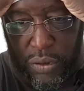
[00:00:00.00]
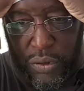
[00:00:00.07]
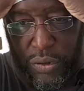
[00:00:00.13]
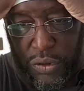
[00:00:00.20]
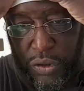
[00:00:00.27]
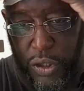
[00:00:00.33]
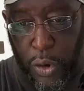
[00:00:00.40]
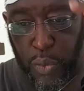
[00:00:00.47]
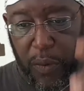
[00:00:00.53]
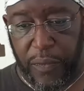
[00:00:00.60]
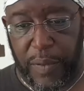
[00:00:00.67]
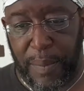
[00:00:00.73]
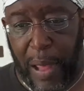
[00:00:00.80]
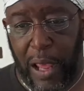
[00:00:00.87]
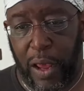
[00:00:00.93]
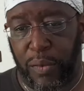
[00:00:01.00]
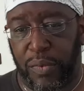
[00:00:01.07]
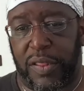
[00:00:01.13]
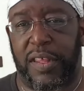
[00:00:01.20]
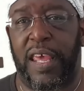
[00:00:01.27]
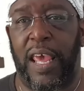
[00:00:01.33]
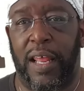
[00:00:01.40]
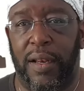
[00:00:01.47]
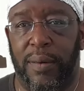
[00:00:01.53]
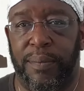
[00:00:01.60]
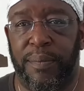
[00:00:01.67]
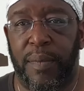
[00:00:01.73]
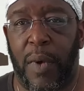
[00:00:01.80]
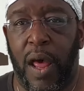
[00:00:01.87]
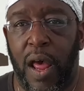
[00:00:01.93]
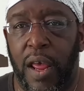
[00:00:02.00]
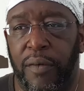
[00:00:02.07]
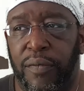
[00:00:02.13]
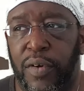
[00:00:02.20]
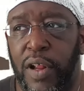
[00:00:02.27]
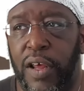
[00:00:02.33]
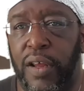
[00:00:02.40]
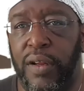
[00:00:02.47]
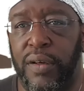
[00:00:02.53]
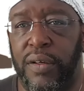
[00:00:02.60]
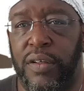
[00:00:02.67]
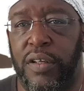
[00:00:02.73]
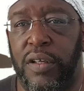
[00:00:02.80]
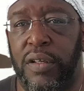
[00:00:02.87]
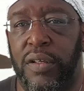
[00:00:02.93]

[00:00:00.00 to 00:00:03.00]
So within my own skin, I've learned